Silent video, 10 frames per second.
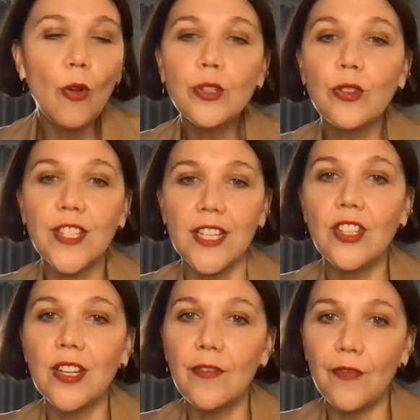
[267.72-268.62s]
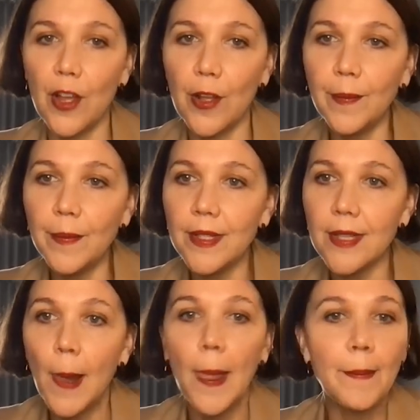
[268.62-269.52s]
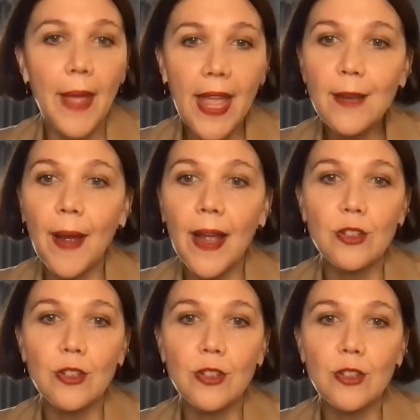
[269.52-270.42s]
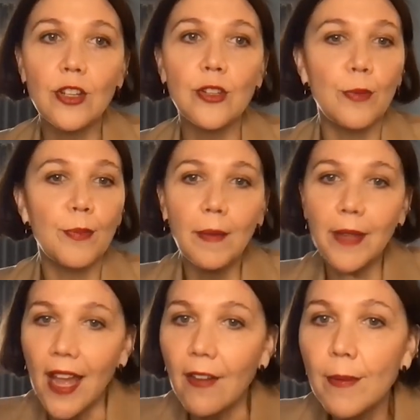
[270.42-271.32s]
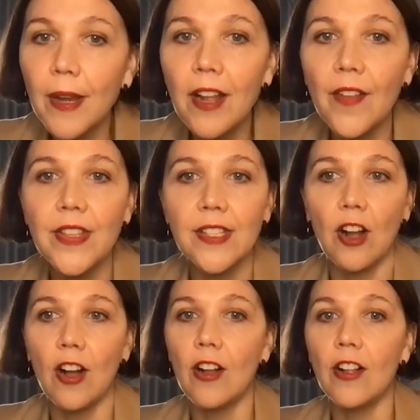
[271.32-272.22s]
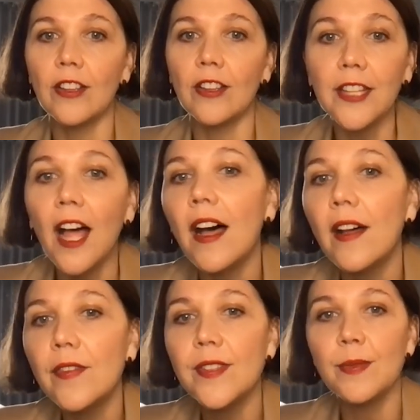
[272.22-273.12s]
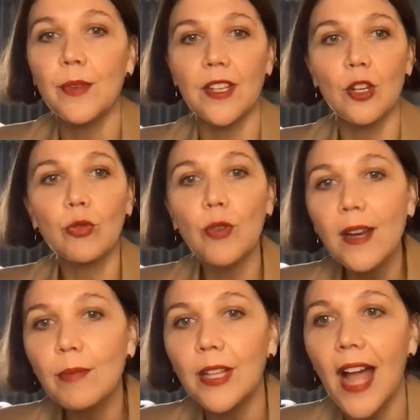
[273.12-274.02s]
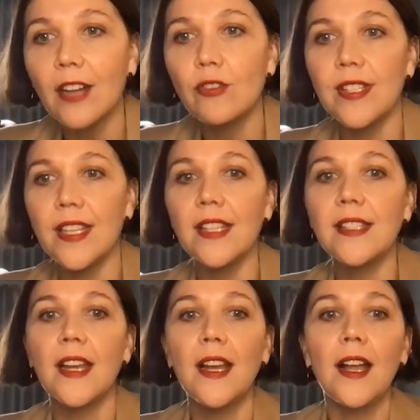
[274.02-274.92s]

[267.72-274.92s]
tradition of films made by directors who probably everybody on this call loves, with incredible actresses,